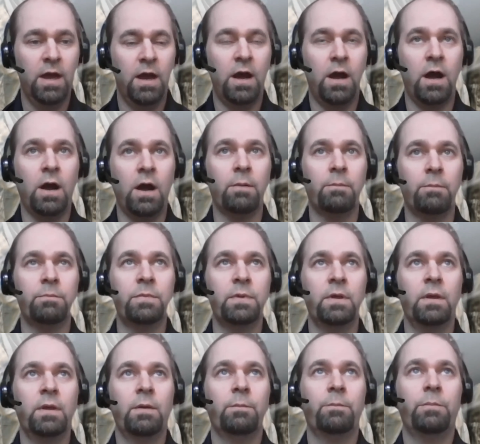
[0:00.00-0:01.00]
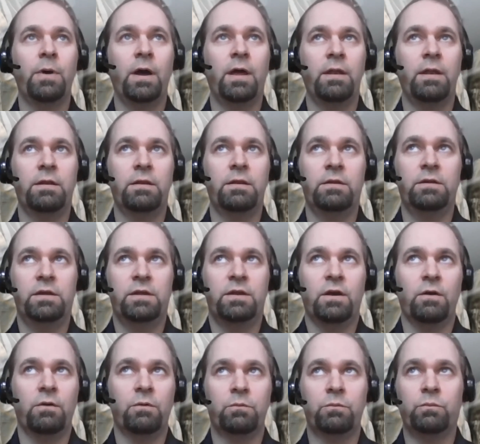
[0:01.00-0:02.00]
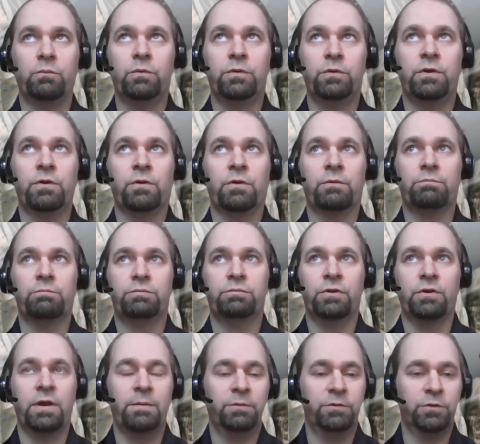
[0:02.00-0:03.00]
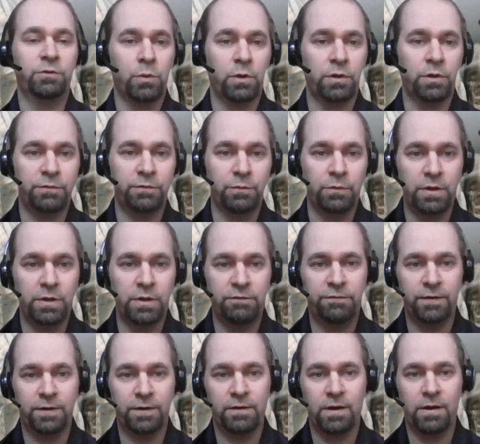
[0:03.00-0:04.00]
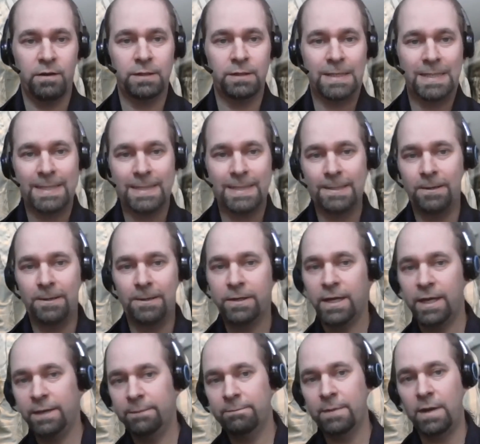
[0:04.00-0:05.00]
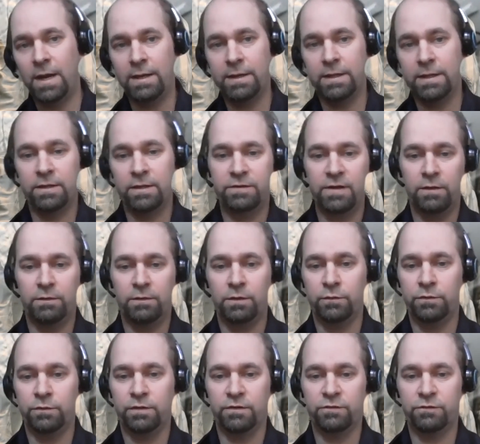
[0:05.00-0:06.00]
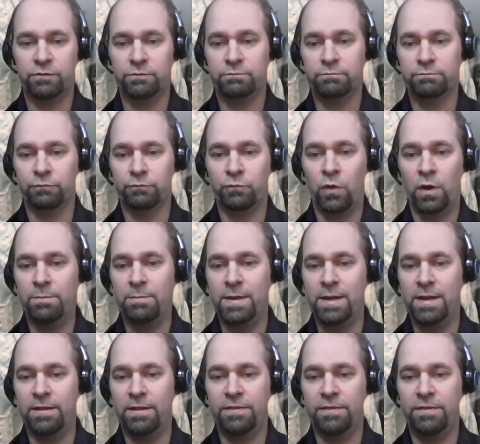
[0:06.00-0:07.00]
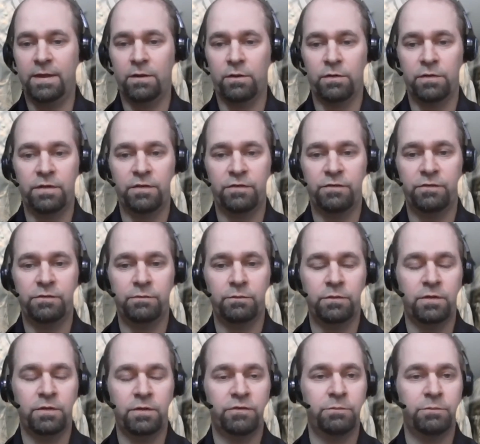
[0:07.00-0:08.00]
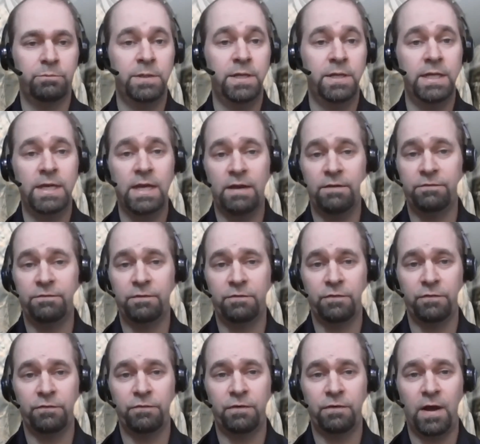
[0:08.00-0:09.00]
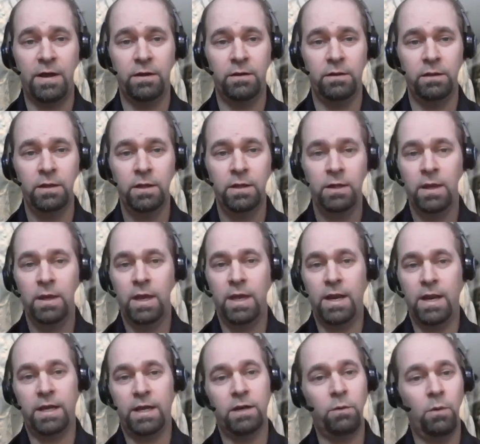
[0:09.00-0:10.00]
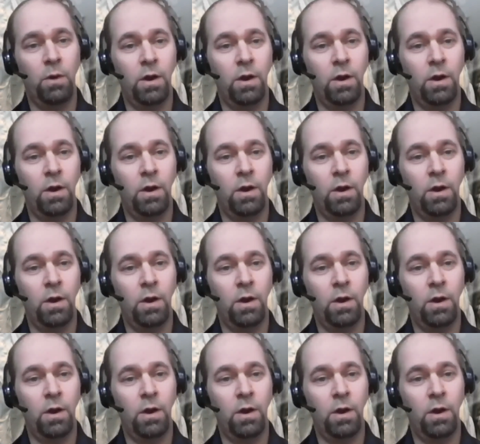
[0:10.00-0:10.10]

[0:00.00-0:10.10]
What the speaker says: But you're able to work through it and figure out like, okay, I'm going to download this 1-minute thing or this PDF of a file, and I'm going to